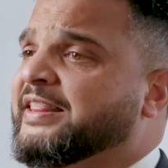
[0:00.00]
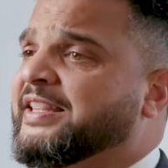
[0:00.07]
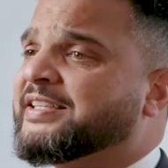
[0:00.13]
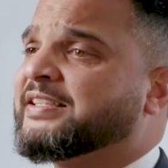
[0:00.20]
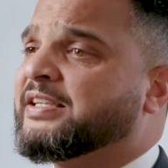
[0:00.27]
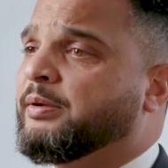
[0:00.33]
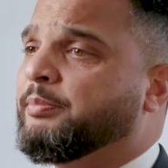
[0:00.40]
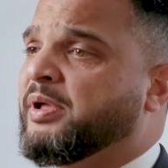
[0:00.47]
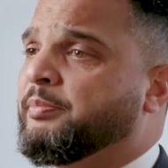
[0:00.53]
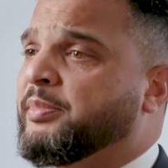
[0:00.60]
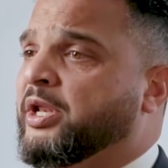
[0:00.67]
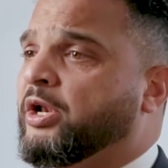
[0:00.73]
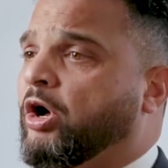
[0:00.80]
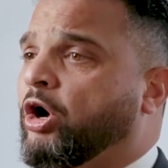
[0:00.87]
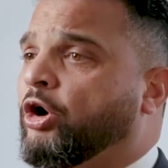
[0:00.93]
This
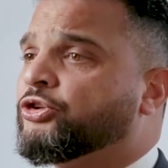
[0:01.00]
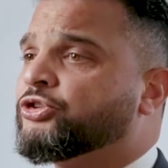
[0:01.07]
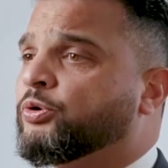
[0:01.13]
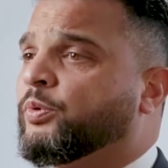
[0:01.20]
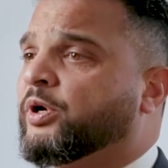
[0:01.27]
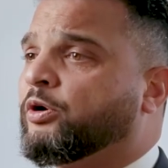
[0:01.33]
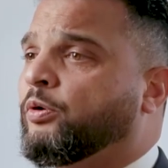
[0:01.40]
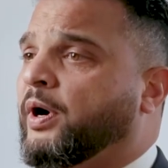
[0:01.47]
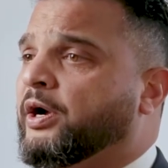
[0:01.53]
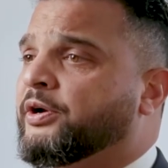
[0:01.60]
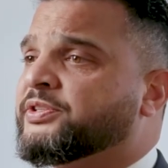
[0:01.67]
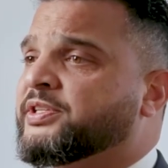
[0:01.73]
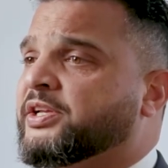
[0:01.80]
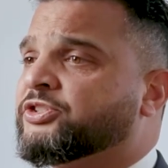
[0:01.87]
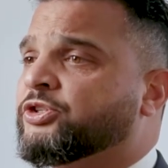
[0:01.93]
commitment also
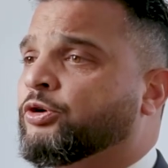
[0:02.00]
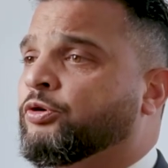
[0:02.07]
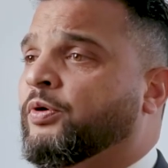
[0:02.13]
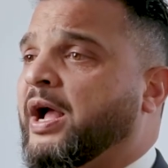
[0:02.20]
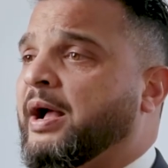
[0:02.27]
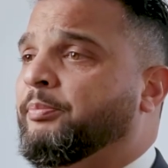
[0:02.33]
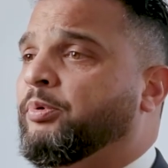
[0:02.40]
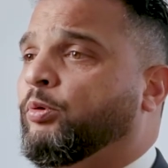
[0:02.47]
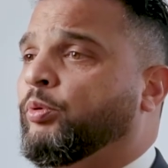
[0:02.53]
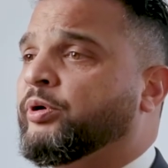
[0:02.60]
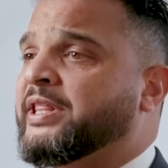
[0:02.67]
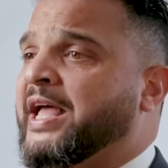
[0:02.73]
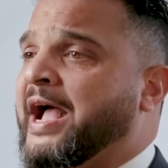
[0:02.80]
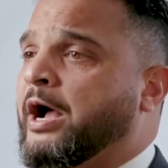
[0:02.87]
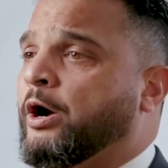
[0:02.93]
requires us to grapple
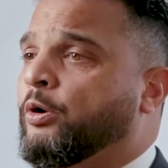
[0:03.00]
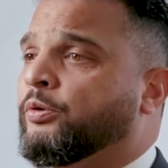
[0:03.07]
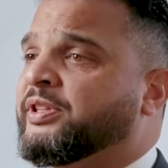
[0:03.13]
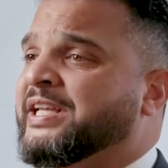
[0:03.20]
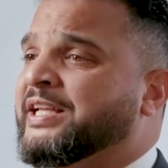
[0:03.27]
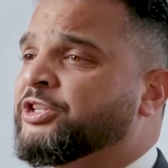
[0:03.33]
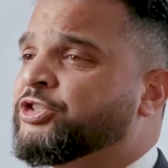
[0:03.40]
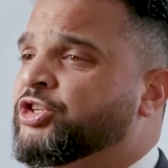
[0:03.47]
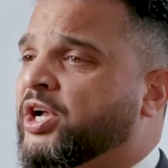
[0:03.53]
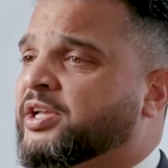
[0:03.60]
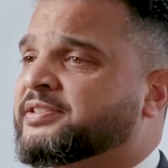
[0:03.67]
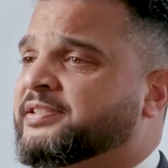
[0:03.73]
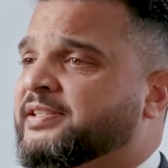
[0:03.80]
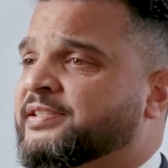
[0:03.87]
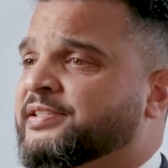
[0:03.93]
with how the
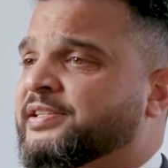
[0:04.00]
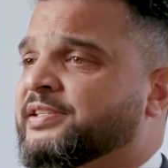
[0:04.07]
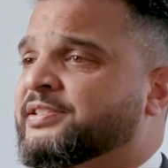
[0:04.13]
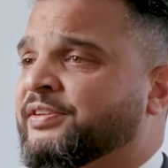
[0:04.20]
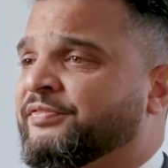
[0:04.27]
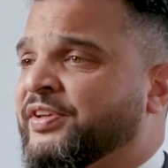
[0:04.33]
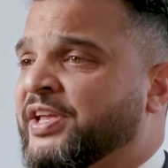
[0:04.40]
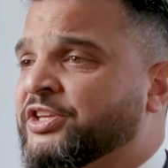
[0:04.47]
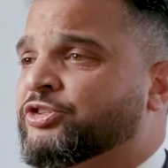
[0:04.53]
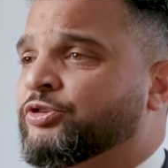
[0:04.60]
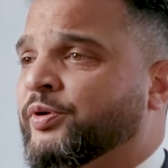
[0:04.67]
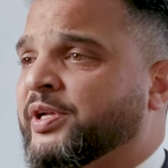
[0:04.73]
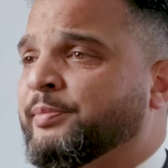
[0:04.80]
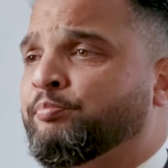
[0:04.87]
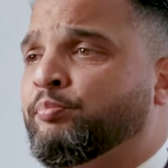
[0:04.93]
injustices of
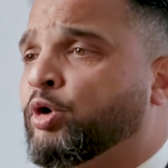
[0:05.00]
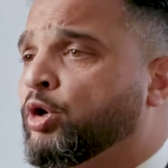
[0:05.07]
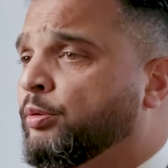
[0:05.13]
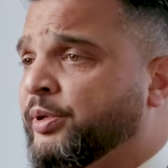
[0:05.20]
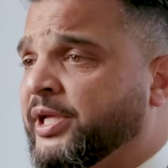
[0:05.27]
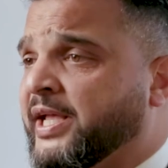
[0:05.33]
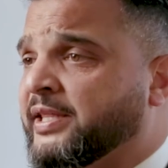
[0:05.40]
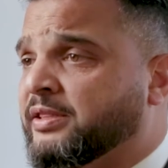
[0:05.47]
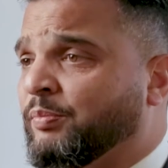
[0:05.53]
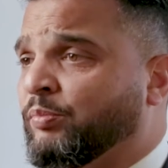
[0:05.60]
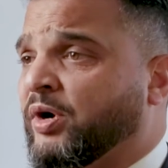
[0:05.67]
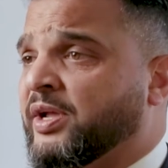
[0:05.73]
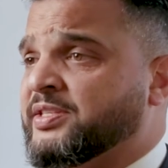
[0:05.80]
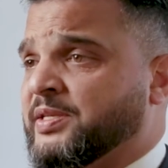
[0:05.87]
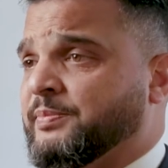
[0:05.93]
history permeate the
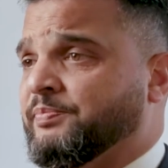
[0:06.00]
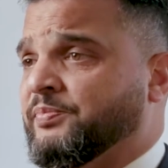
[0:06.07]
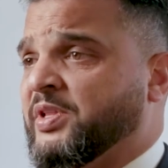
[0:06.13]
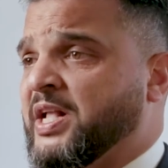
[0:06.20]
present.